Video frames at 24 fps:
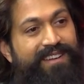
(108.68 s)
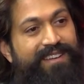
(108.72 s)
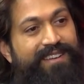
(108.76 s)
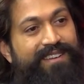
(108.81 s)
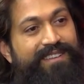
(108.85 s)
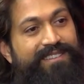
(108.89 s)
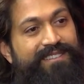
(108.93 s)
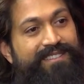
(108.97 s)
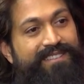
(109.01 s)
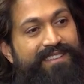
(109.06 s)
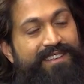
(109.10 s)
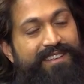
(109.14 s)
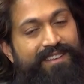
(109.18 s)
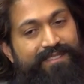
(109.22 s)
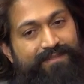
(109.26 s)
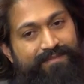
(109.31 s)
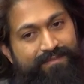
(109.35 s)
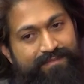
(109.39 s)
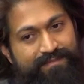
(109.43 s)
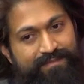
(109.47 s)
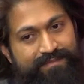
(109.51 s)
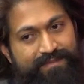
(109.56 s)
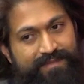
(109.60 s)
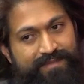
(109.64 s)
And she, yeah,
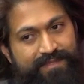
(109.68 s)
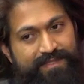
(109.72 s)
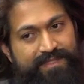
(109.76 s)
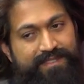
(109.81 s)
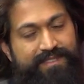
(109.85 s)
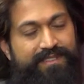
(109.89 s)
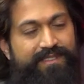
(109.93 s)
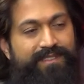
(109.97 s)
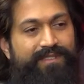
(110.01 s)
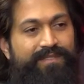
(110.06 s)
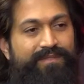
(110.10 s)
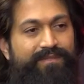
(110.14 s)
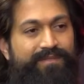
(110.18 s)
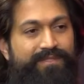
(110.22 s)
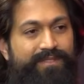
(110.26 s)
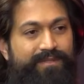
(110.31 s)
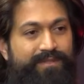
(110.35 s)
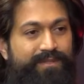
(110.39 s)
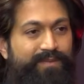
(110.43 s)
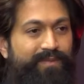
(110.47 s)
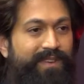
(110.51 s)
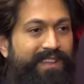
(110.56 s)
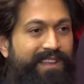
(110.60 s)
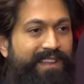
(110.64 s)
you know, she
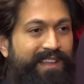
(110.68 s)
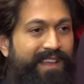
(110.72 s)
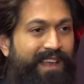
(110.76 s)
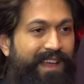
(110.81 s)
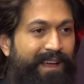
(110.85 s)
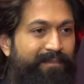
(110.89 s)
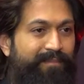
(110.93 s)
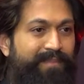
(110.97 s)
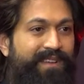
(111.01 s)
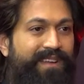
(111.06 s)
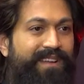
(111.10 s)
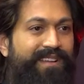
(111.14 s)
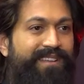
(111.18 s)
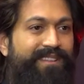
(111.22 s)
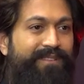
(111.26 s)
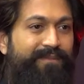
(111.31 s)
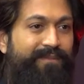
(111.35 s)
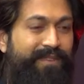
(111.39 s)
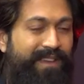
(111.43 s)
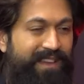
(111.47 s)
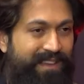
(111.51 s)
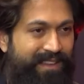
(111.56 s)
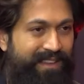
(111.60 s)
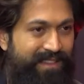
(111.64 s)
was very happy, and the
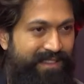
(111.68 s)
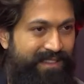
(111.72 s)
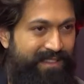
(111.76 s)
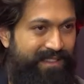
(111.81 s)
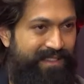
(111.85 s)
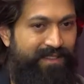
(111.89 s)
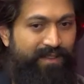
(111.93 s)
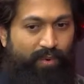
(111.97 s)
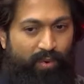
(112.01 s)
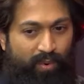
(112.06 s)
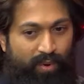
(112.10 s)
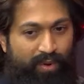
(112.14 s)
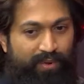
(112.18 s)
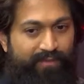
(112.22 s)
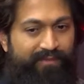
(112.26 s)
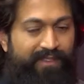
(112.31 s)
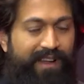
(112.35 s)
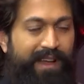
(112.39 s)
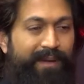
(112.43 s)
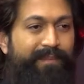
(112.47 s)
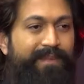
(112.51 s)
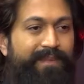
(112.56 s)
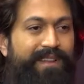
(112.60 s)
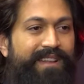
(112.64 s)
way the whole
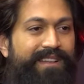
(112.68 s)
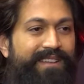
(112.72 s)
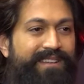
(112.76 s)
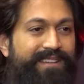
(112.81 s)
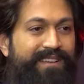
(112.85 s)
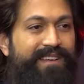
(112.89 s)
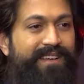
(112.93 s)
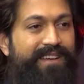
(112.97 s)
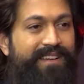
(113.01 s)
family